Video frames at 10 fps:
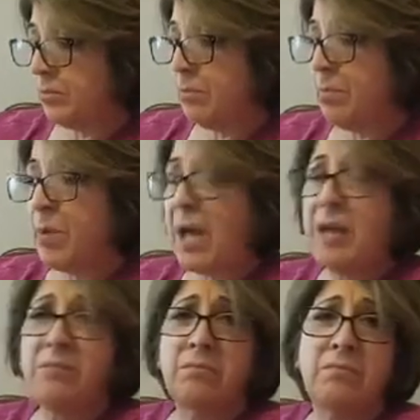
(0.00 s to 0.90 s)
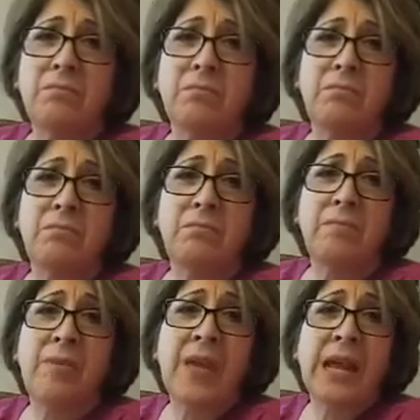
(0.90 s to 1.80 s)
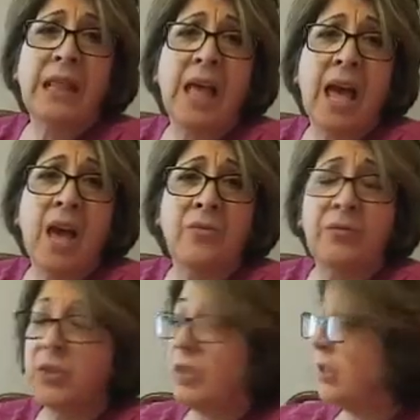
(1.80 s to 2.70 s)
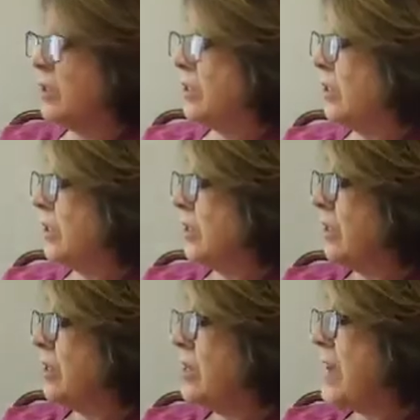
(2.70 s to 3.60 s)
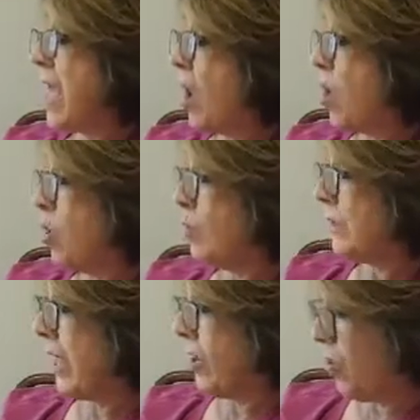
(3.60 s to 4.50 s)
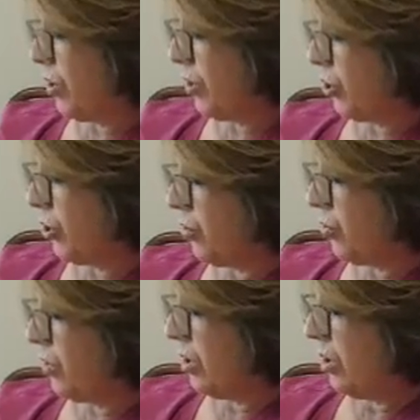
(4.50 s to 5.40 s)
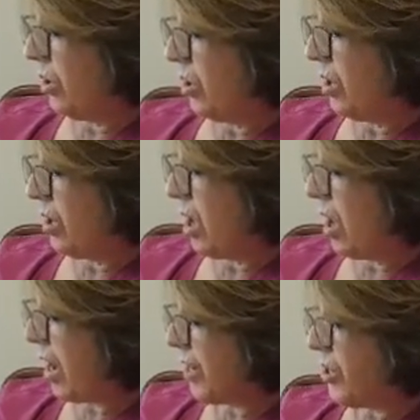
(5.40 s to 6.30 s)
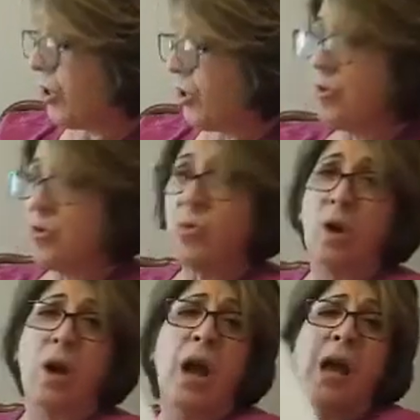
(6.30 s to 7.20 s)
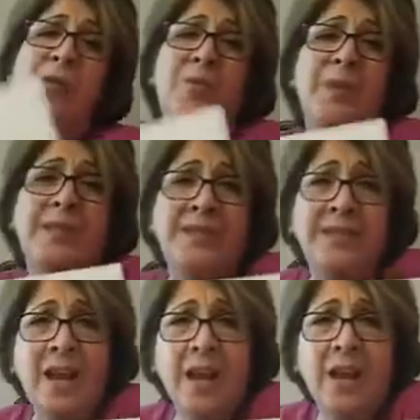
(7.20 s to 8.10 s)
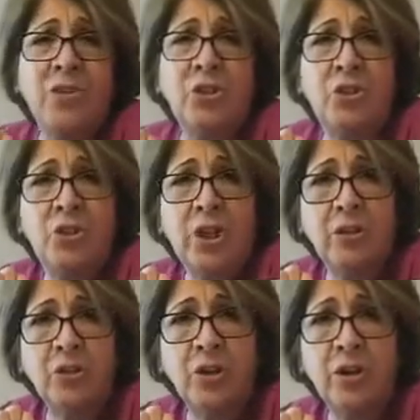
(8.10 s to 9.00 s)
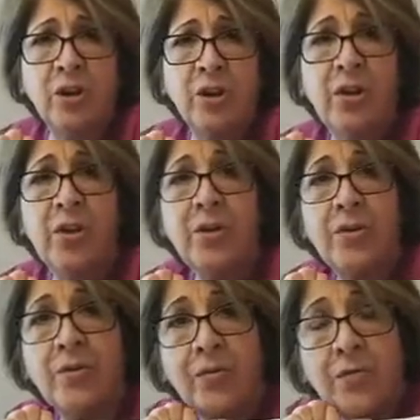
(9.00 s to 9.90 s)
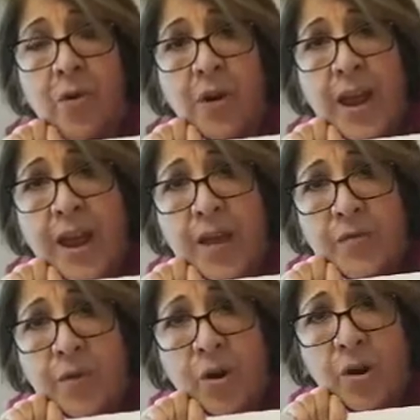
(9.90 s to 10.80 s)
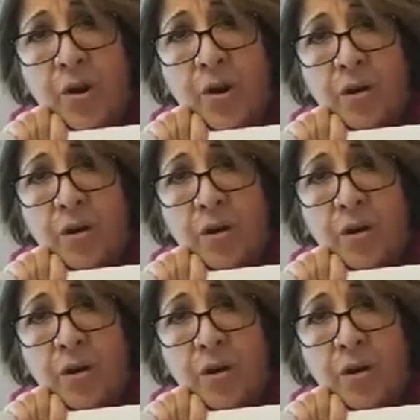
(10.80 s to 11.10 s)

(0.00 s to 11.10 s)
but they left. Now what was I going to do? I knew I would be stuck at the shelter forever.